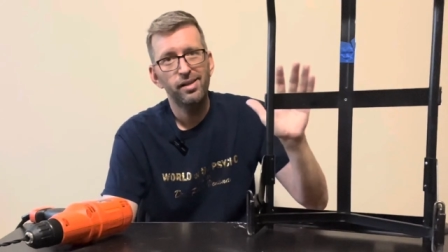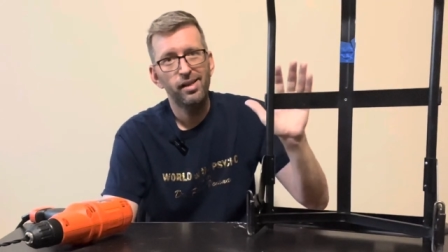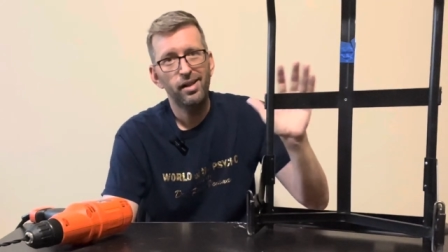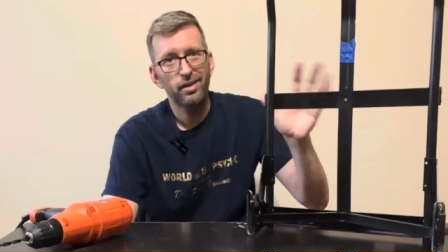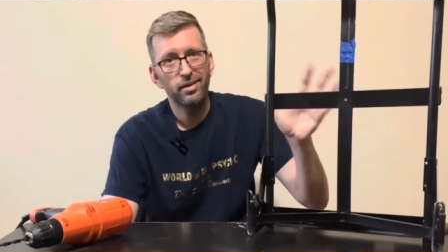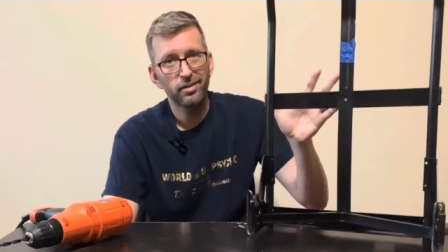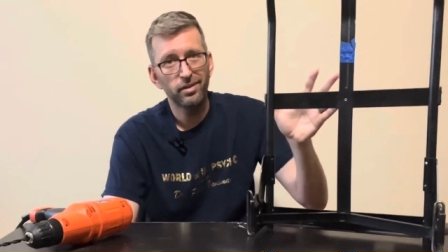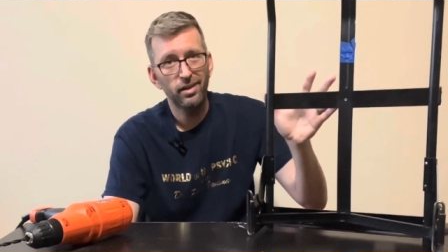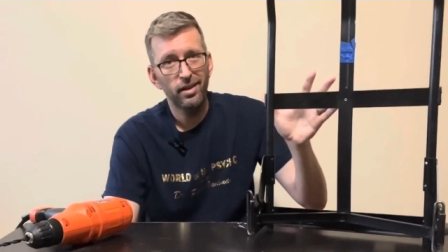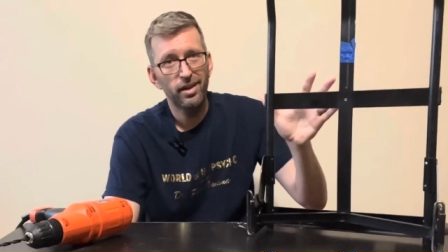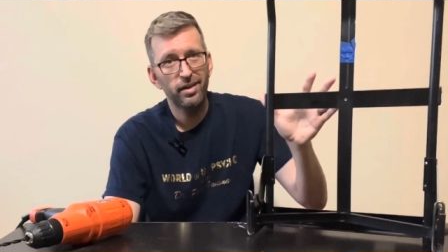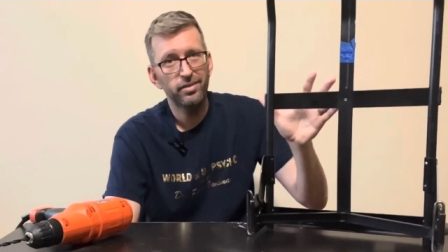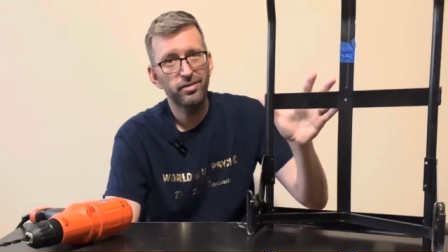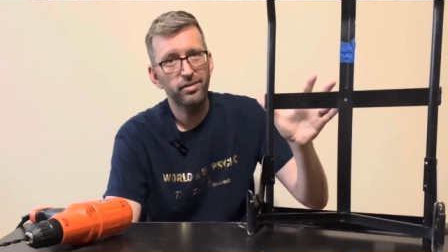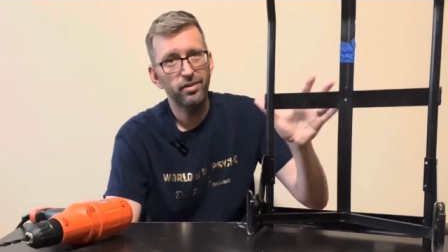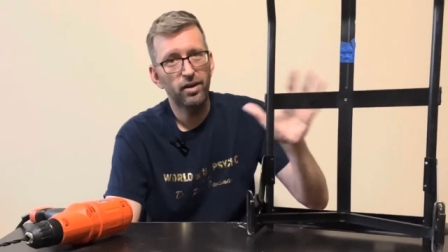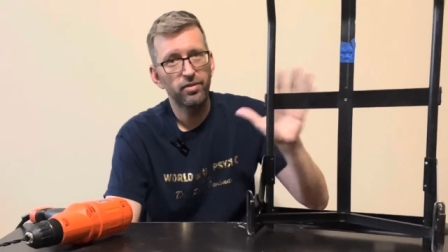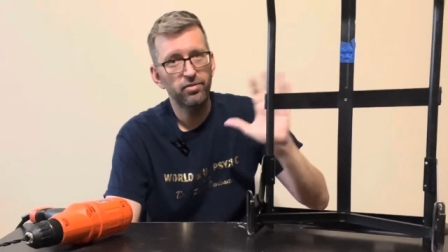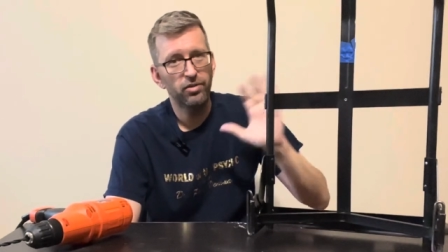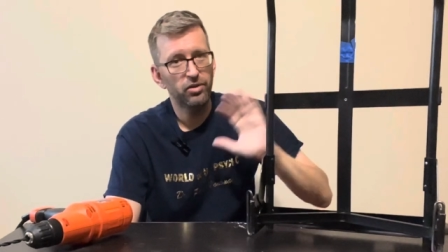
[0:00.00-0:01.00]
unless
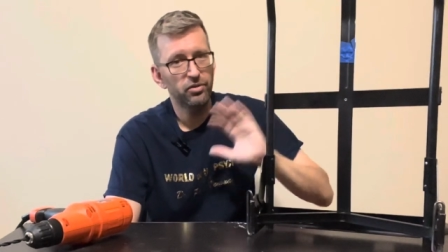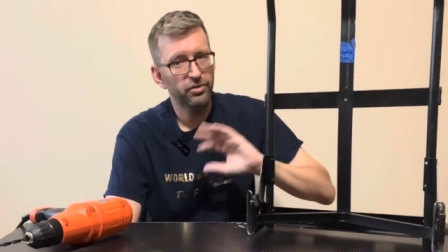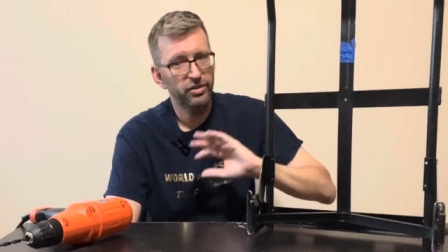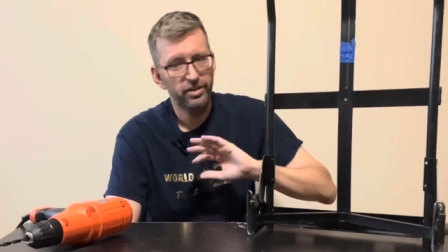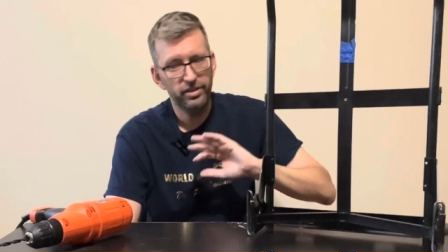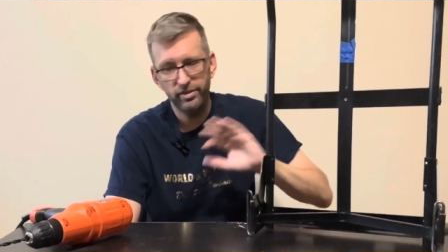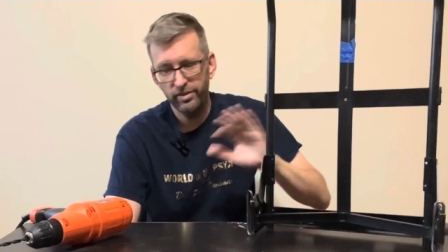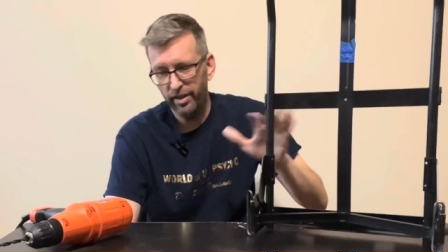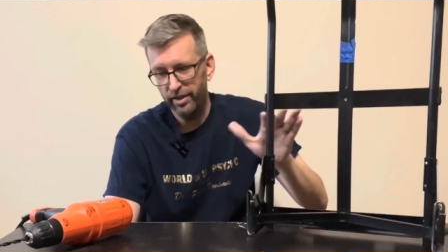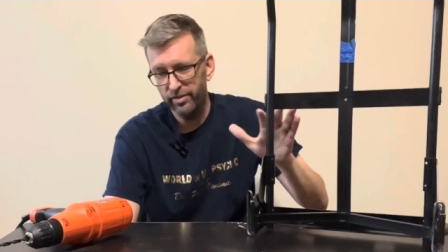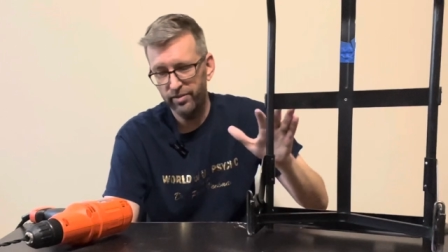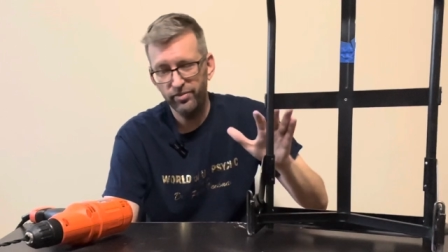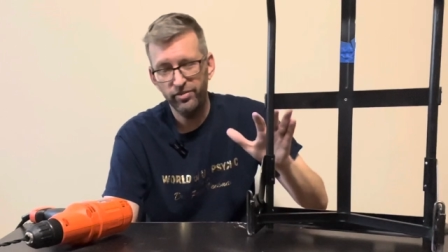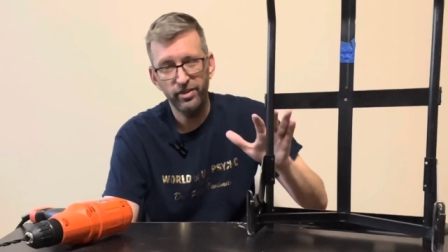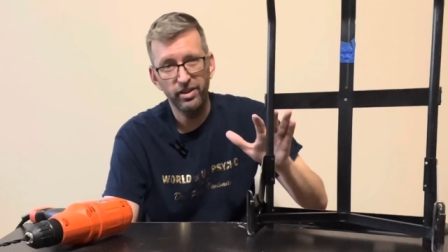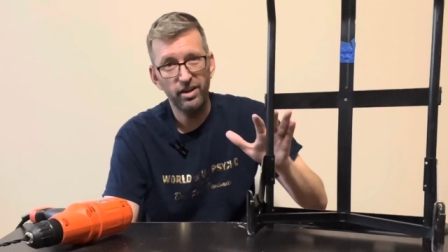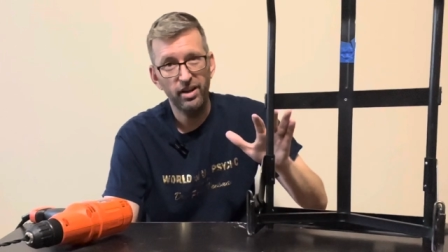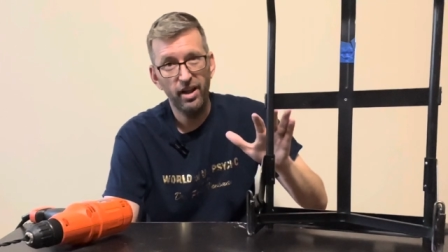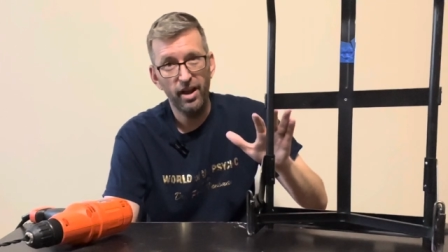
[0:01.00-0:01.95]
I've already test fit